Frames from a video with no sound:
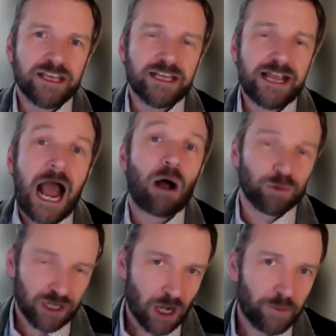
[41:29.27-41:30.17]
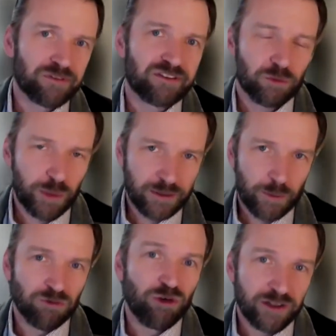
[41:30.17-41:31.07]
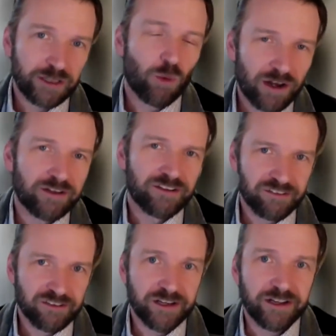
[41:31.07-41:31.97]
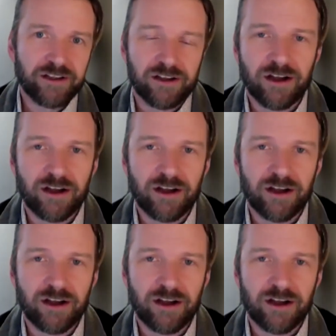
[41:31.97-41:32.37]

the outcomes we really wanted to see.